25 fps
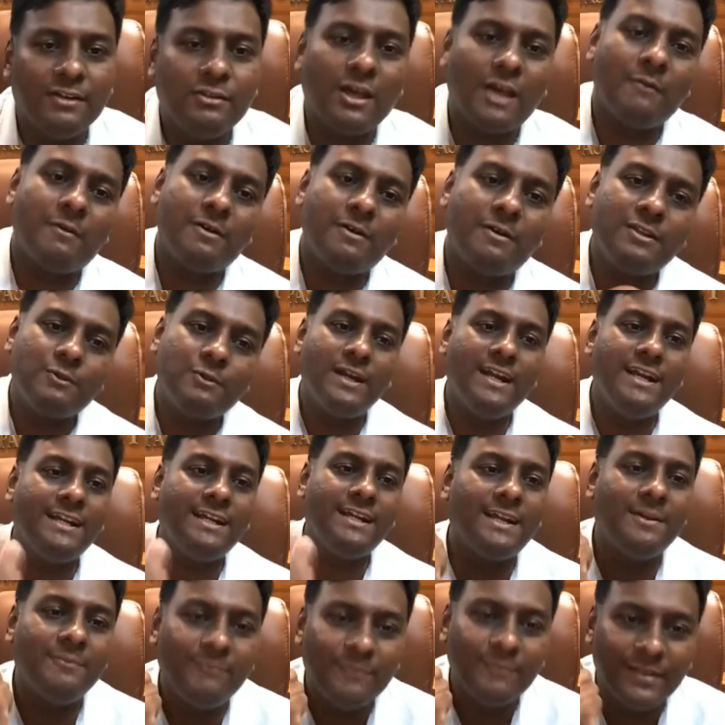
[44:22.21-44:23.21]
So I was 1 in
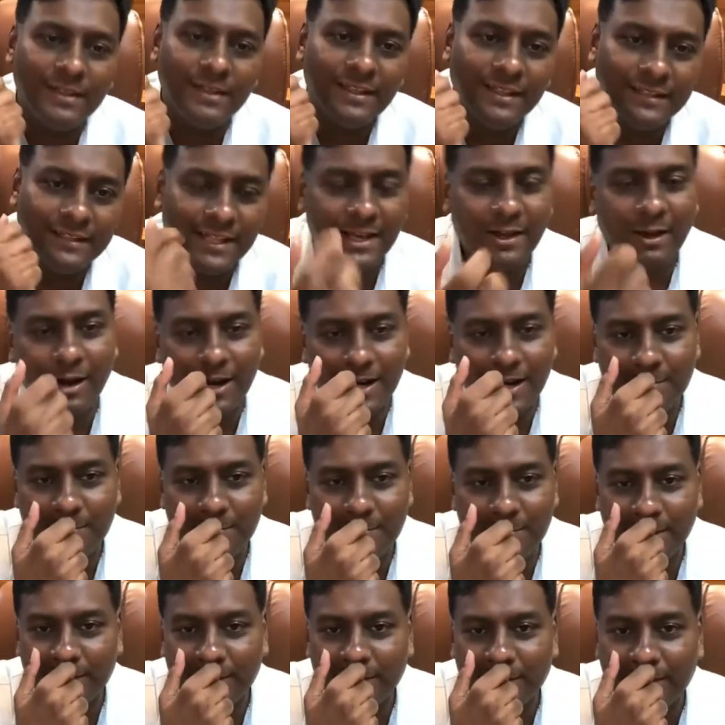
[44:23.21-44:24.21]
10. They called
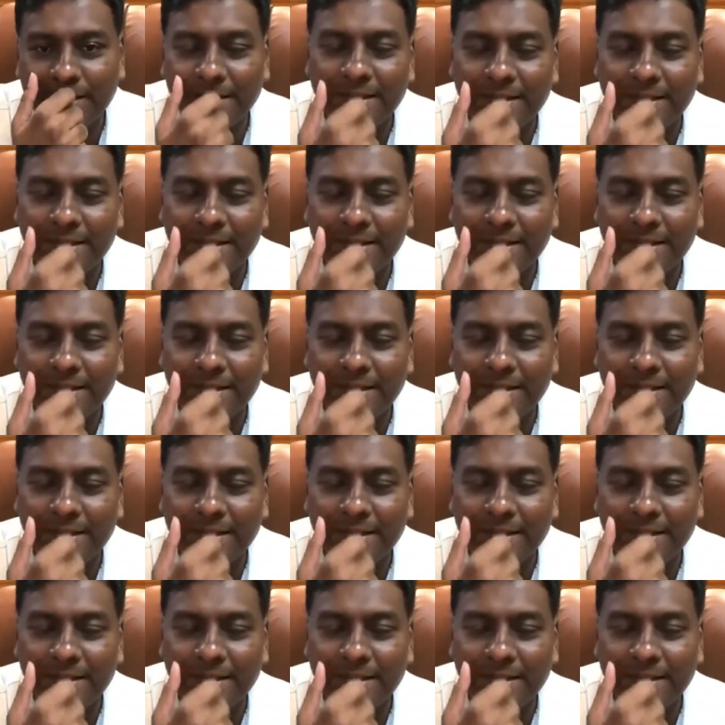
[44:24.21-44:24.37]
me.